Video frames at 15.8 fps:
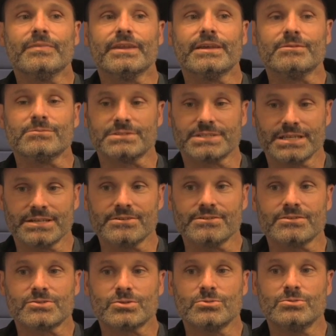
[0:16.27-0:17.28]
it was here
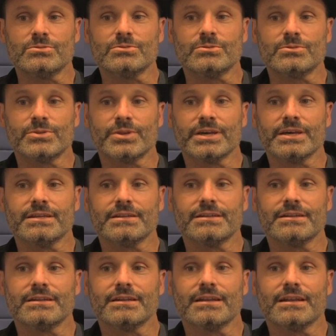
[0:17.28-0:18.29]
at school that
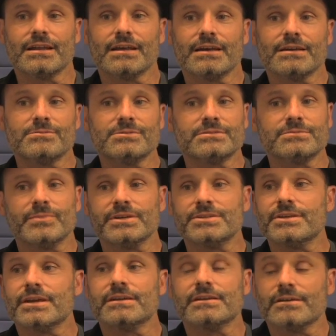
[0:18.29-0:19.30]
I
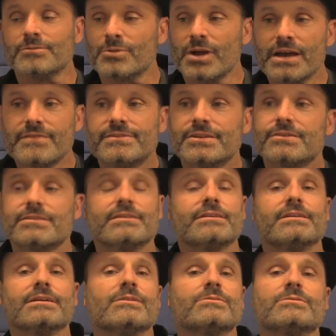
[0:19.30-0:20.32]
arrived here
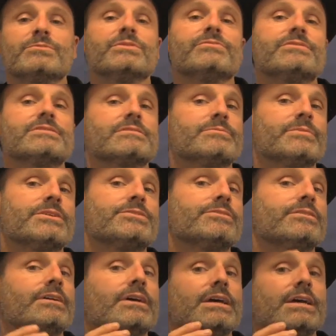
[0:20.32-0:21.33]
thinking I was going to be a physics
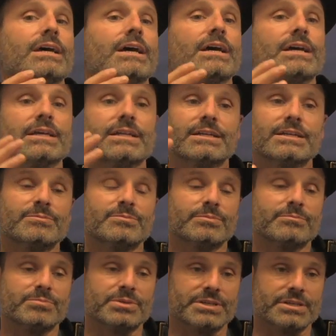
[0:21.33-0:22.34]
major. I ended up
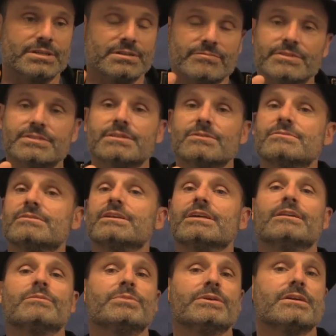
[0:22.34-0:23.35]
being convinced I was going
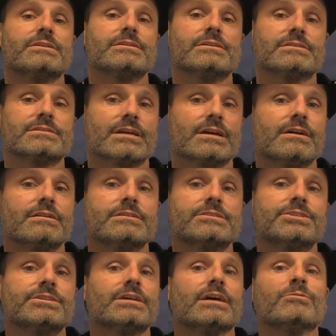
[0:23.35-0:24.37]
to get a PhD in
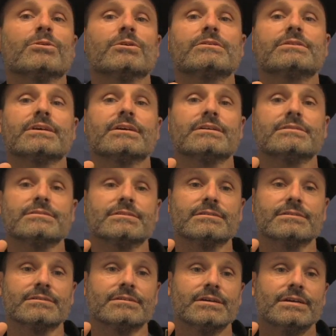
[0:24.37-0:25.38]
psychology. I worked as
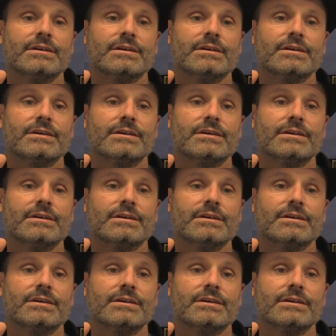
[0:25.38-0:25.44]
a